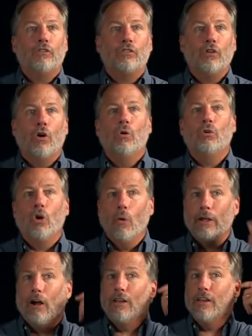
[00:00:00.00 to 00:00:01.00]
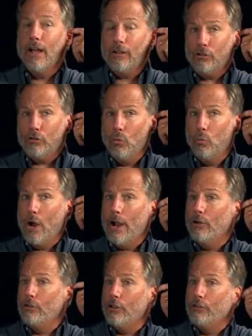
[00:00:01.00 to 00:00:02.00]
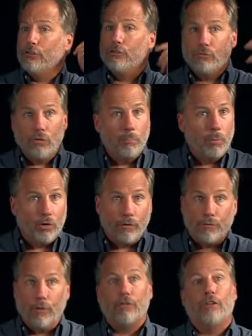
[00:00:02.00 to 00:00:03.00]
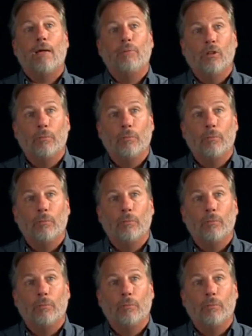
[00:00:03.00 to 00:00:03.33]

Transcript: So going on next, where does the book of 1 Samuel